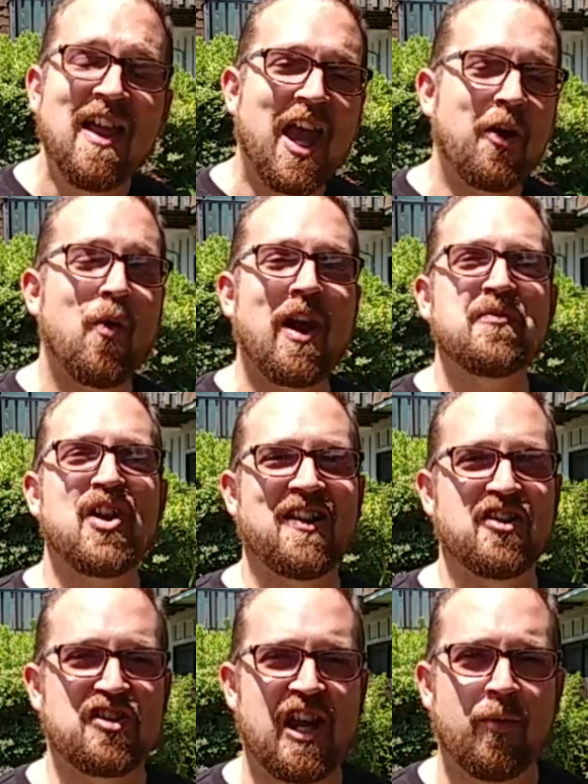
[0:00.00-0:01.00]
And what I'm trying
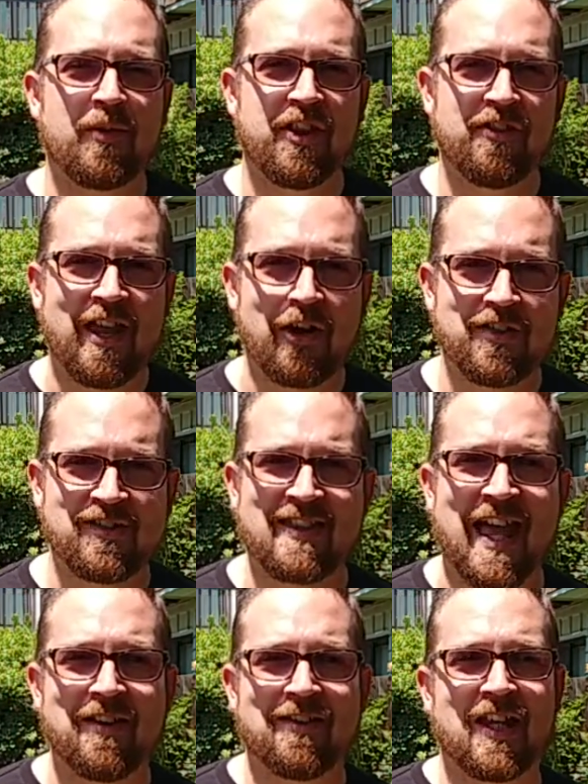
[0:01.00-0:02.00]
to share with you there is
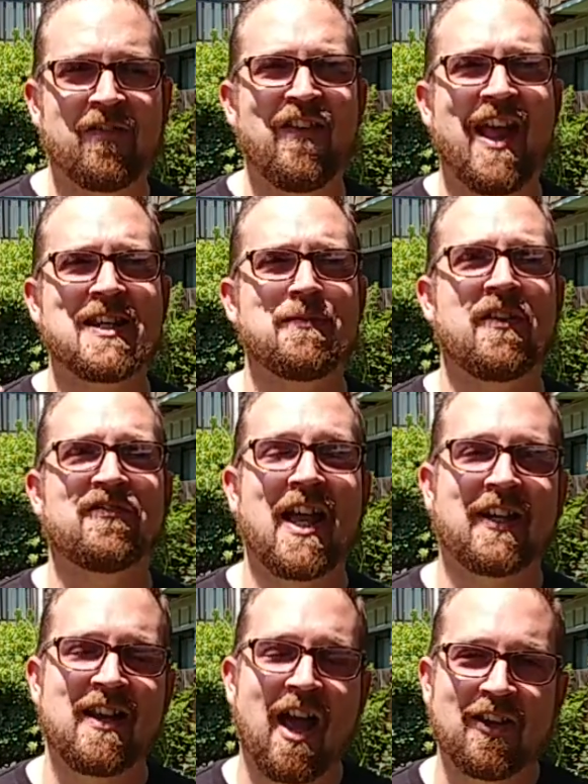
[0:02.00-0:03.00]
that the advancement of
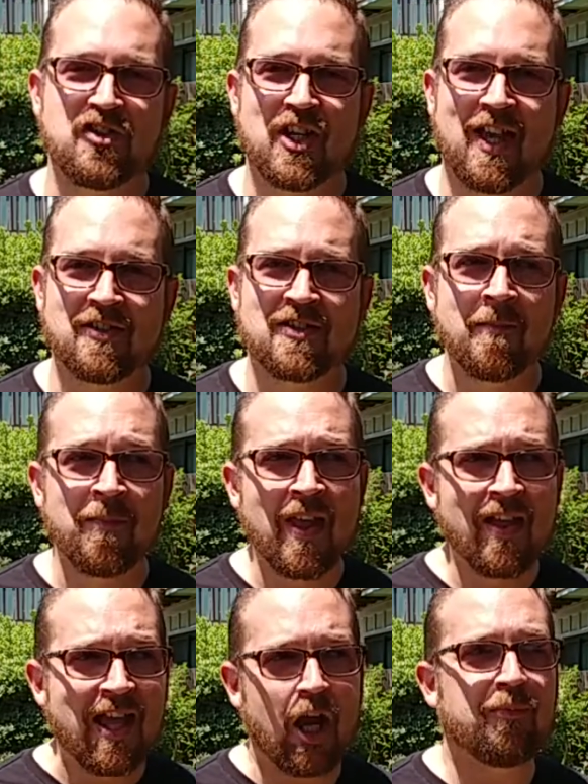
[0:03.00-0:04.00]
technology has
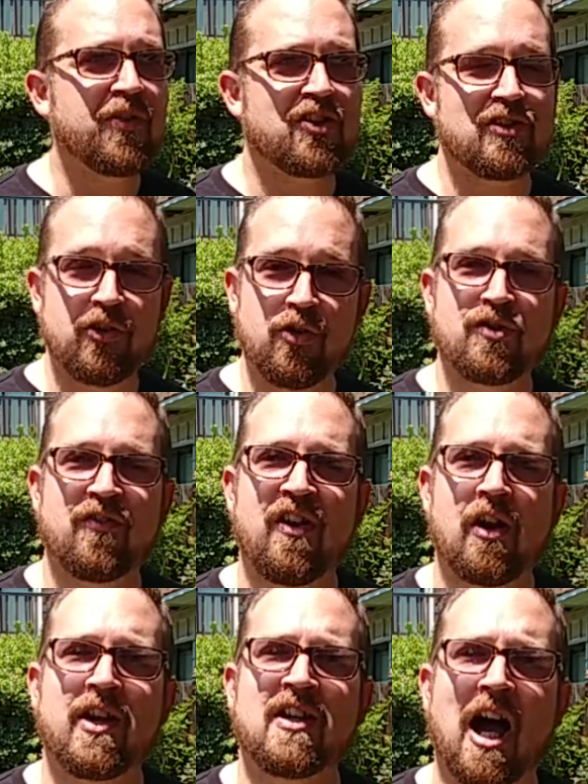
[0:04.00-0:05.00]
helped us lose a
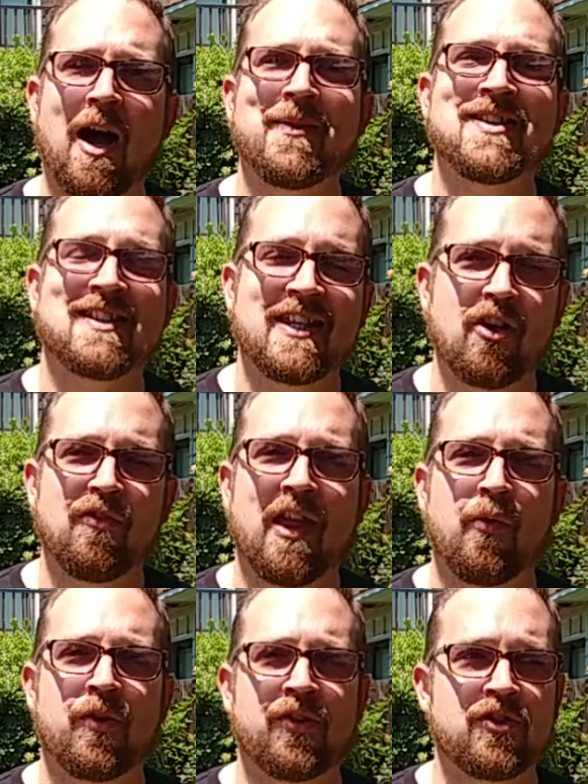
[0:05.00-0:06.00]
very common skill
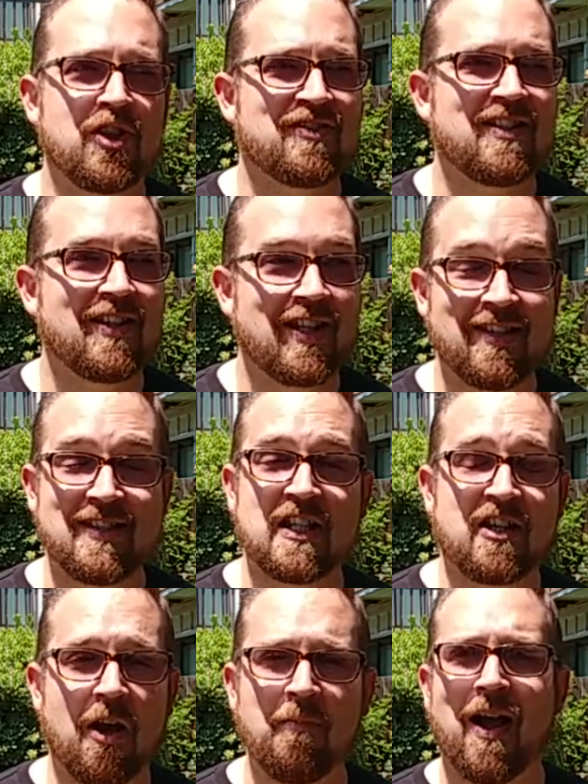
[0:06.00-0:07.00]
that was just easy to
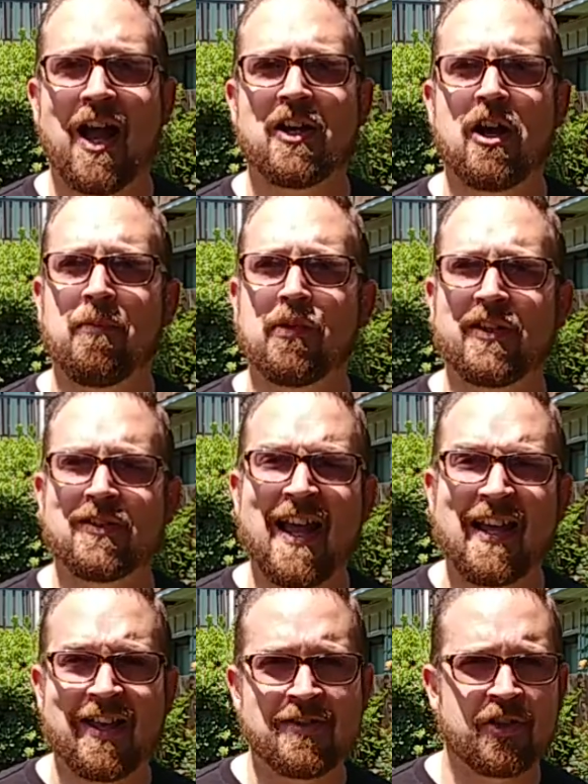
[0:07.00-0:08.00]
come by a couple of
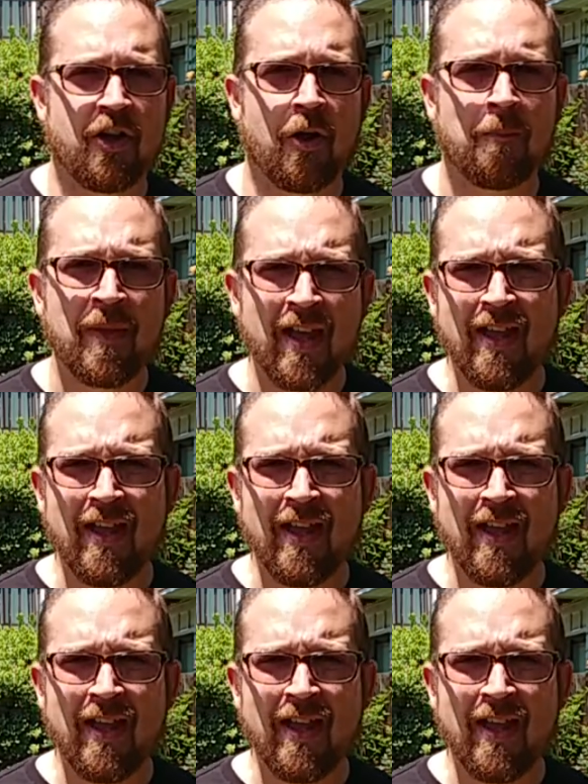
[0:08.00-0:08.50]
decades ago.